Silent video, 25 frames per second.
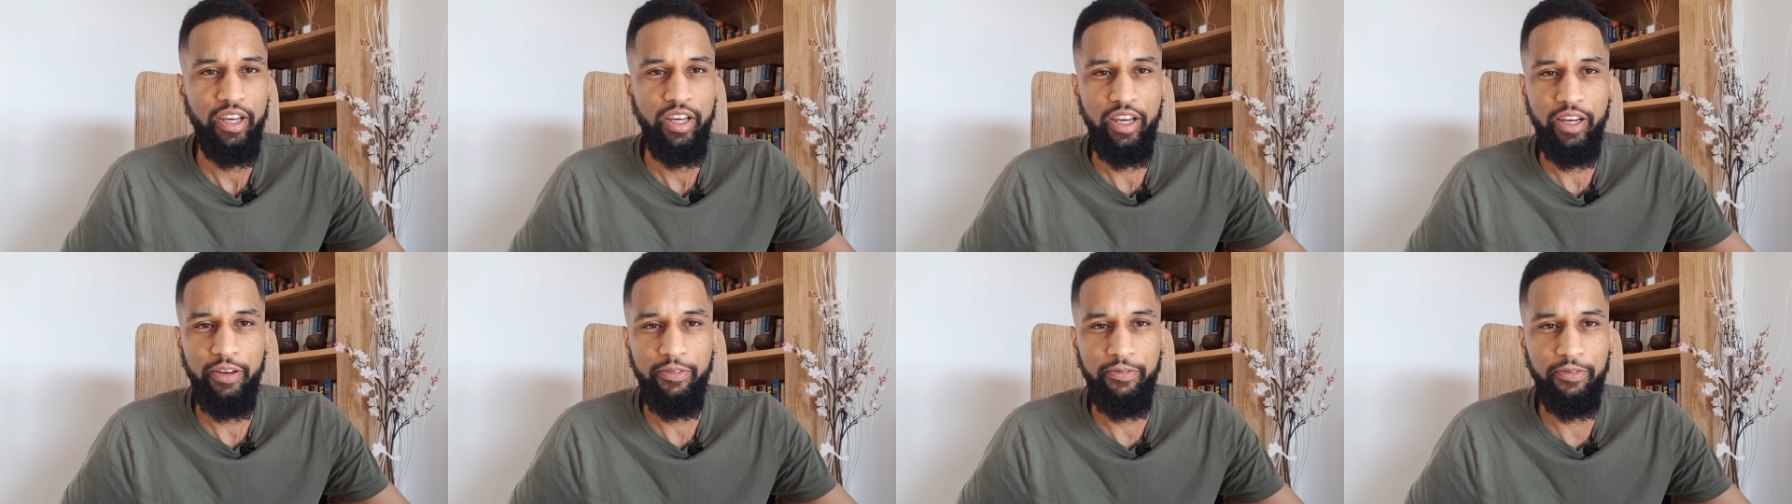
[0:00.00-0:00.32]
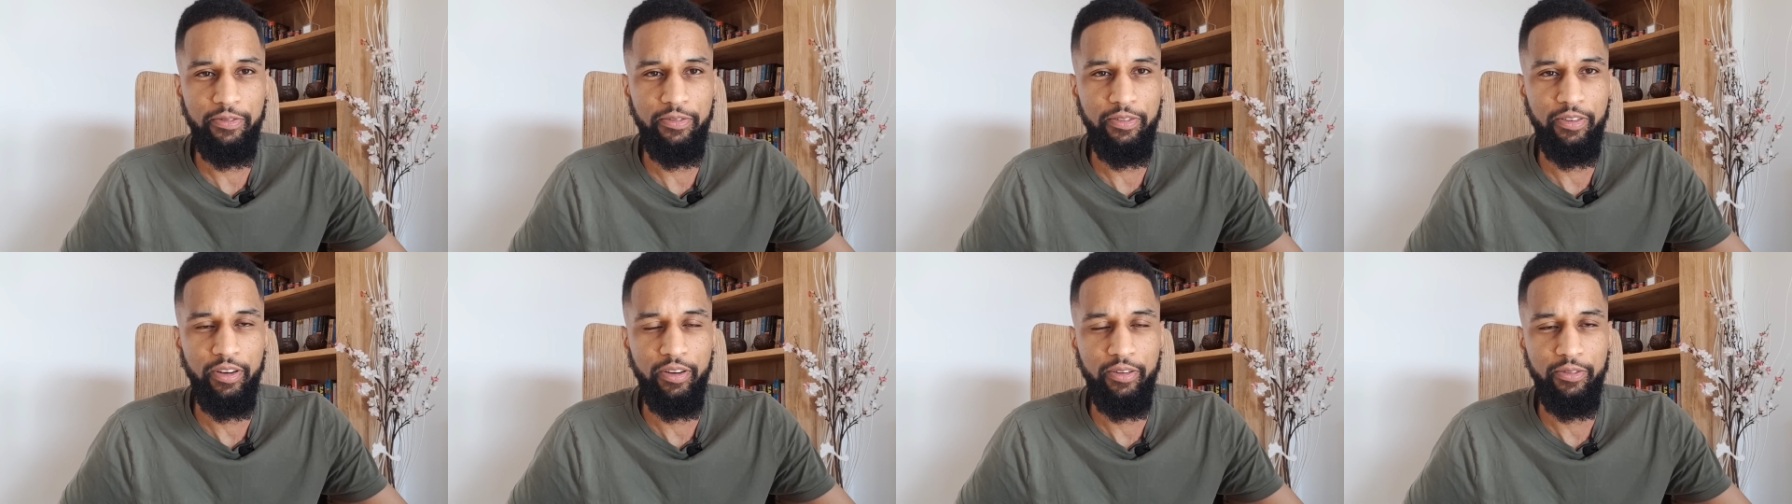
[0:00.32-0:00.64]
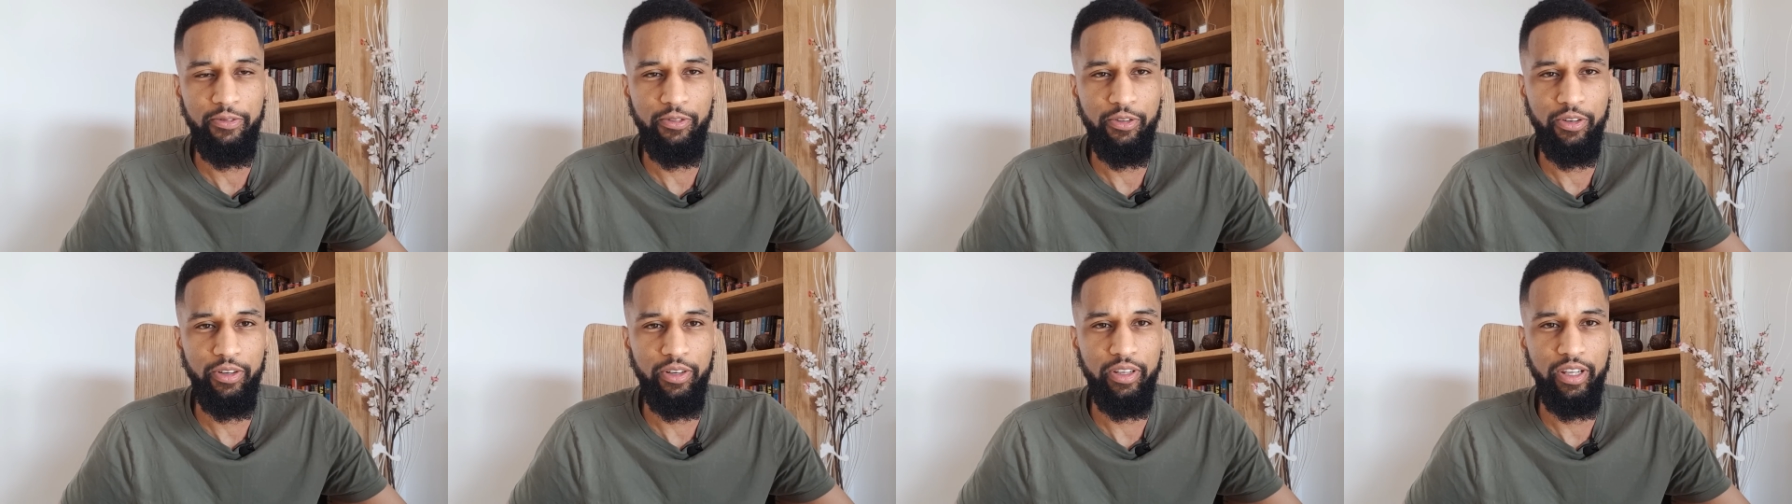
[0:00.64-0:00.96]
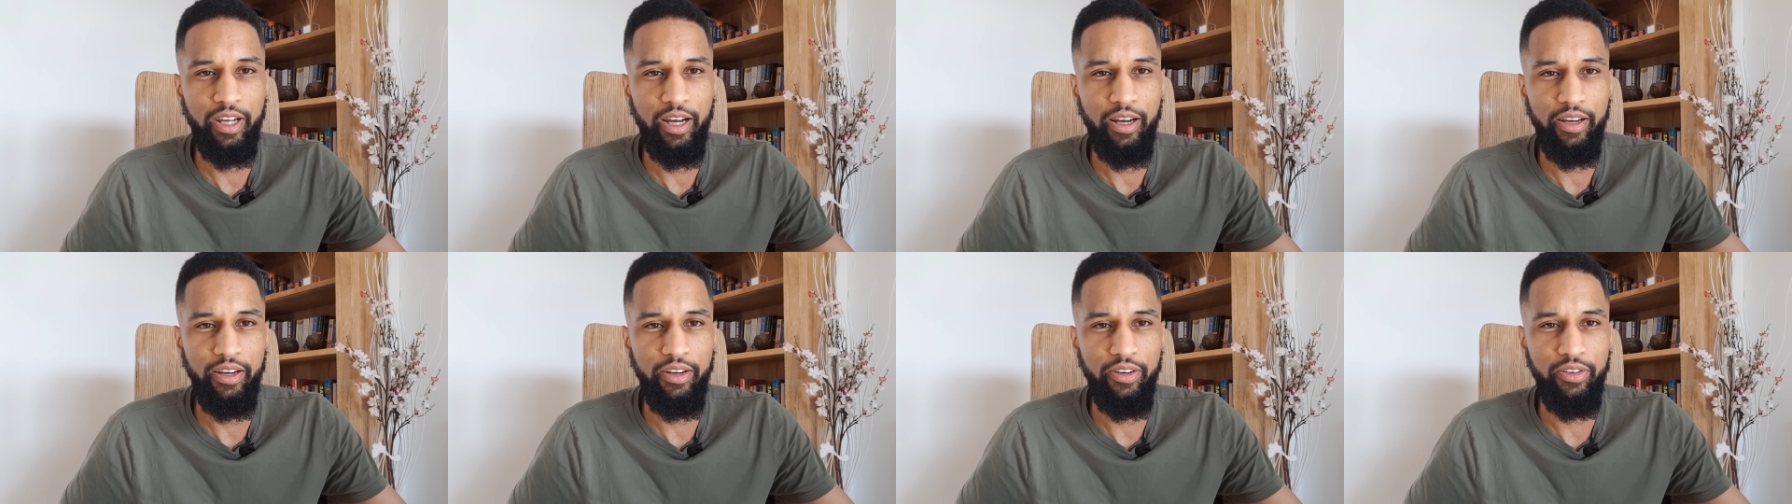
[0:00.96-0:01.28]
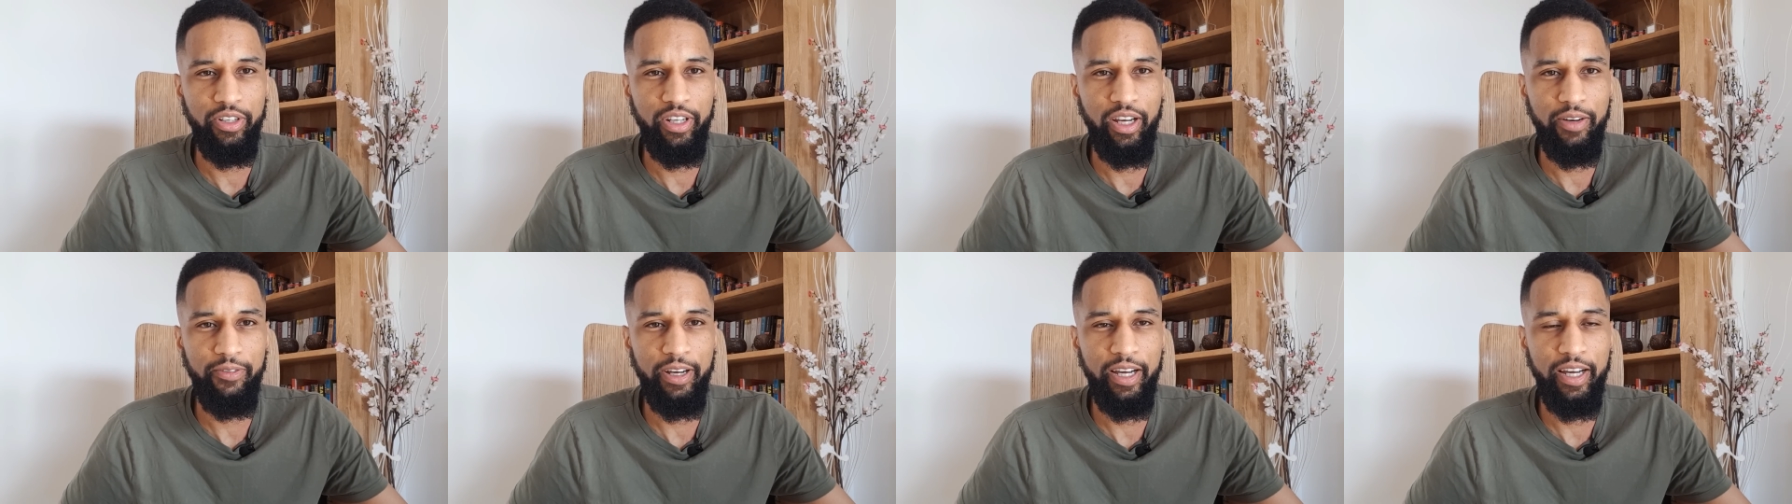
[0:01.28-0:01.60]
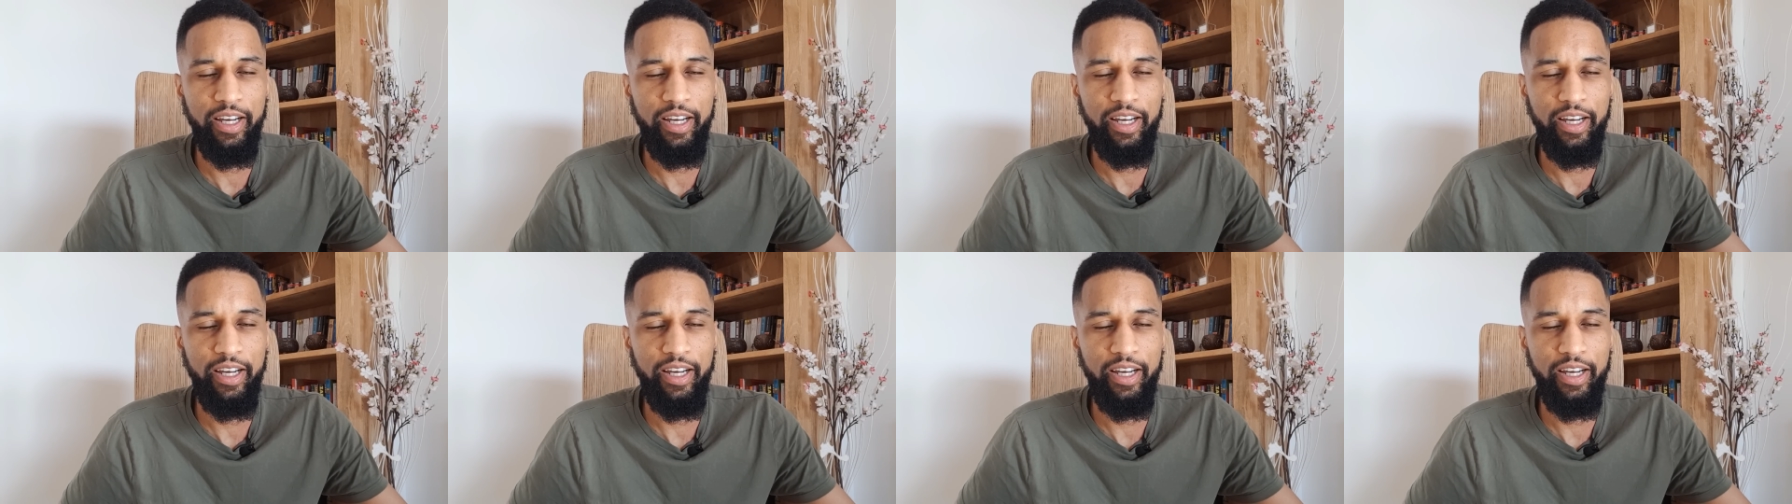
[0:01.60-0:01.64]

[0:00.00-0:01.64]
If, on the other